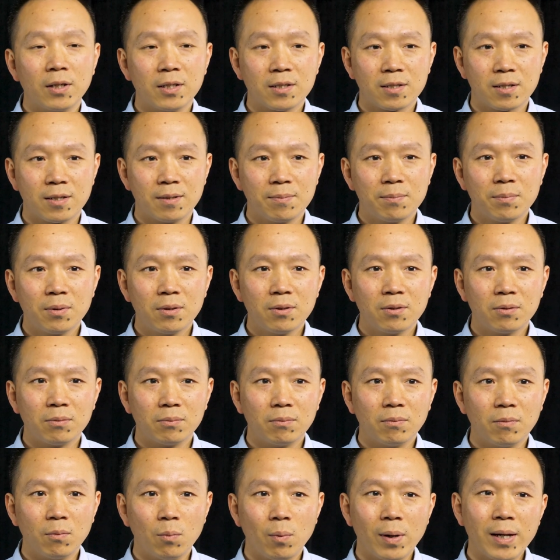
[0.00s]
example,
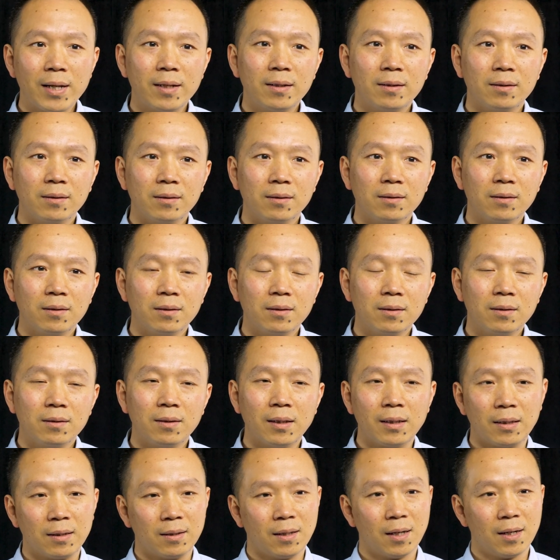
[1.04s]
when
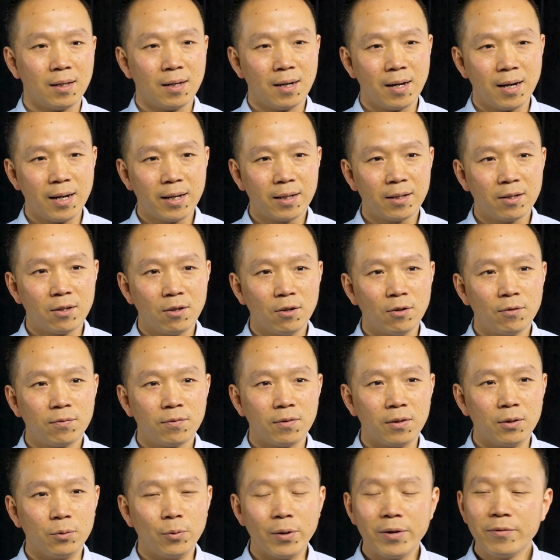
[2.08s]
there are lack of
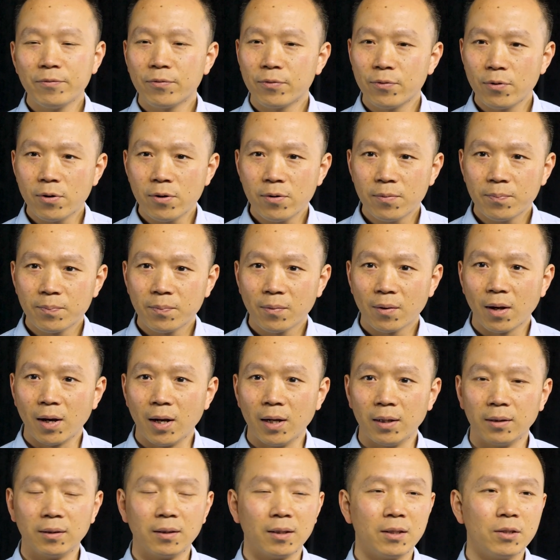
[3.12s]
rainfall
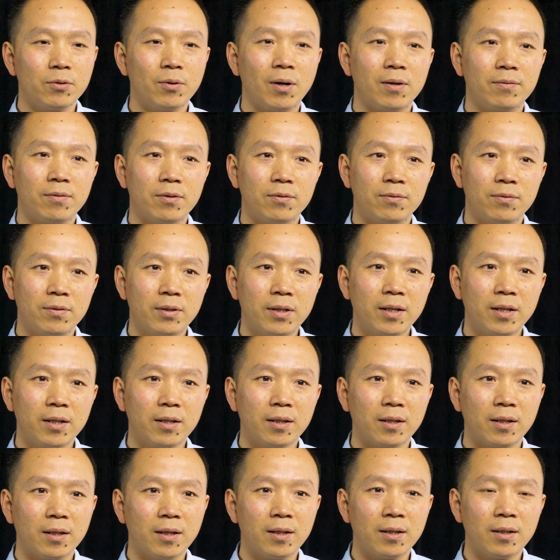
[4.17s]
and you have a
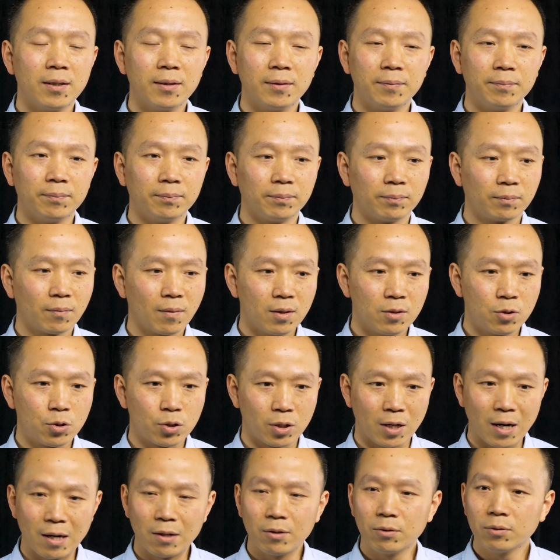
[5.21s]
very
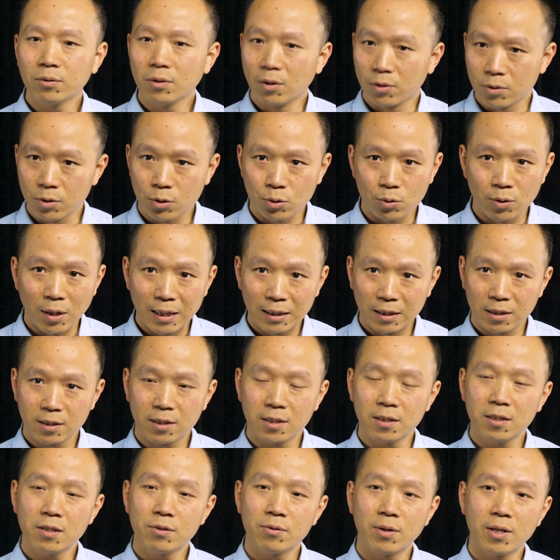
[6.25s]
drought or dried
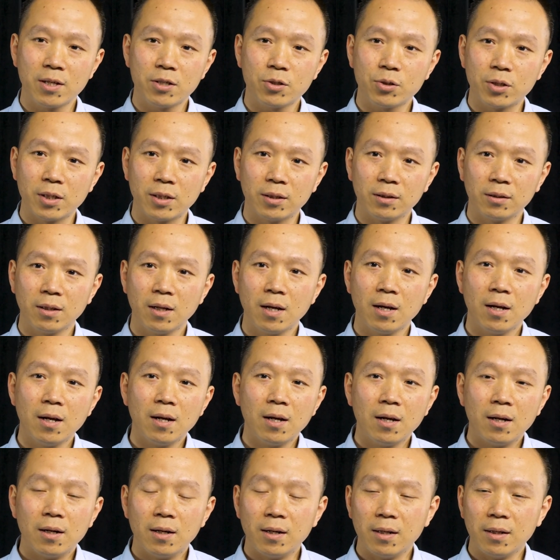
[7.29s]
situation,
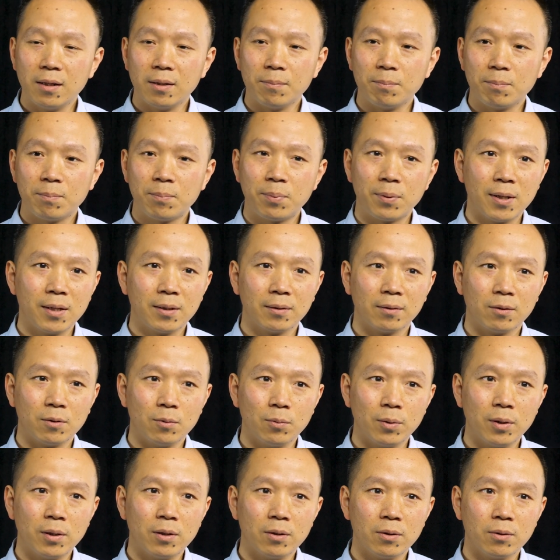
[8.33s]
the plant
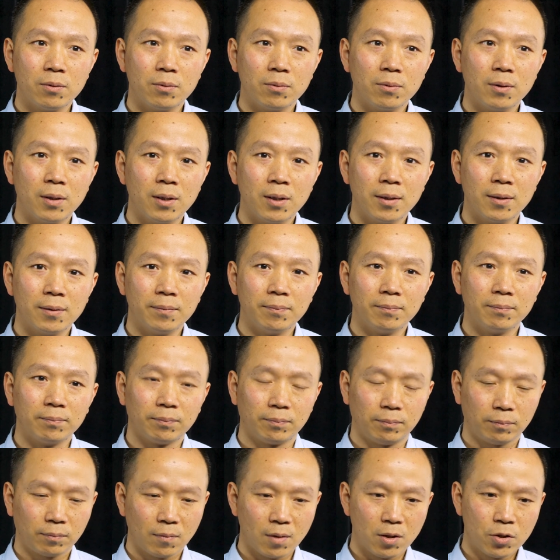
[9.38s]
will
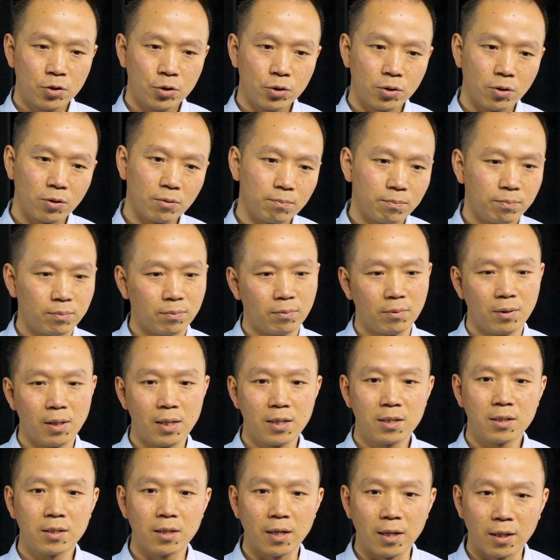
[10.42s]
stop,
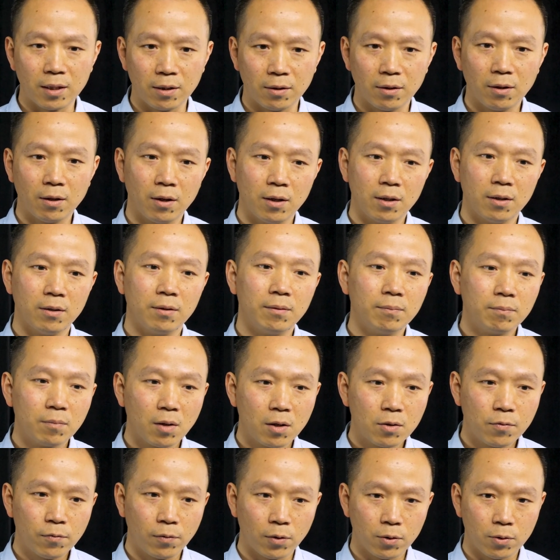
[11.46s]
let's say,
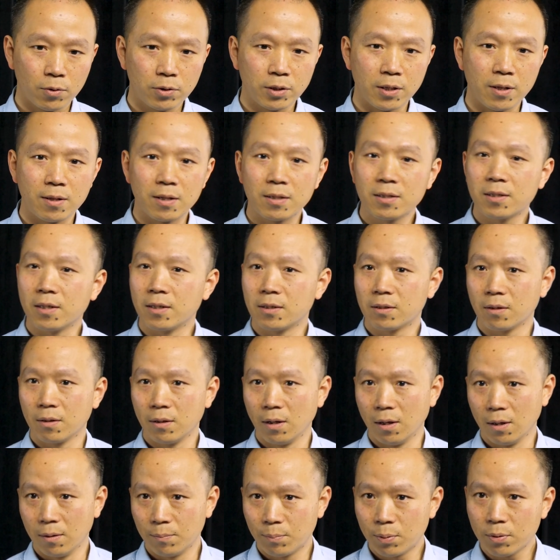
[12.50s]
photosynthesis
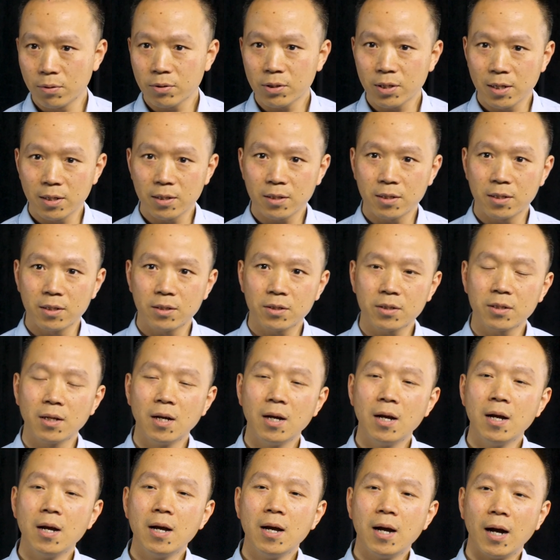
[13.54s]
processes
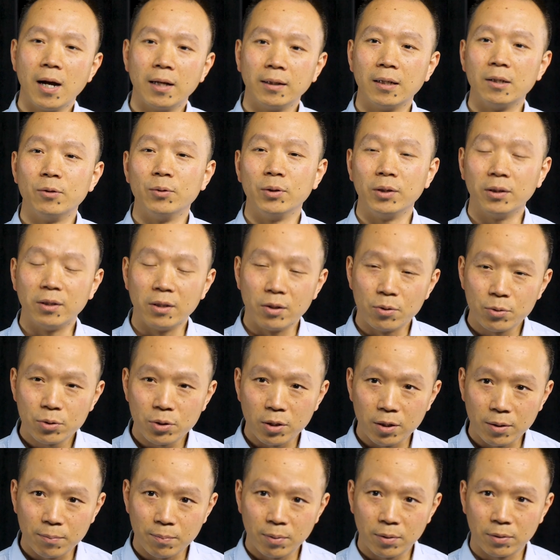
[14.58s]
and reduce
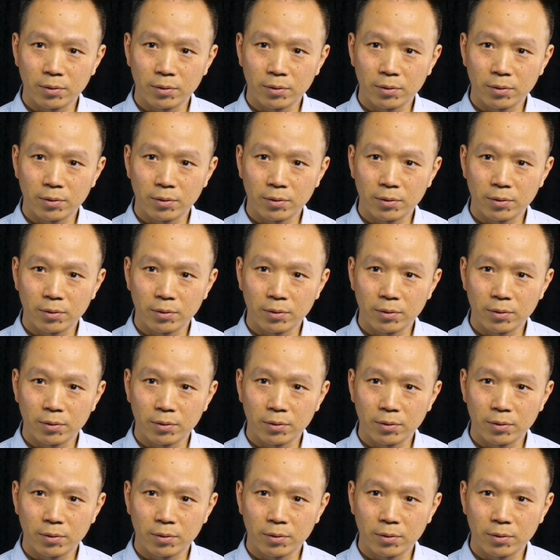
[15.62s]
the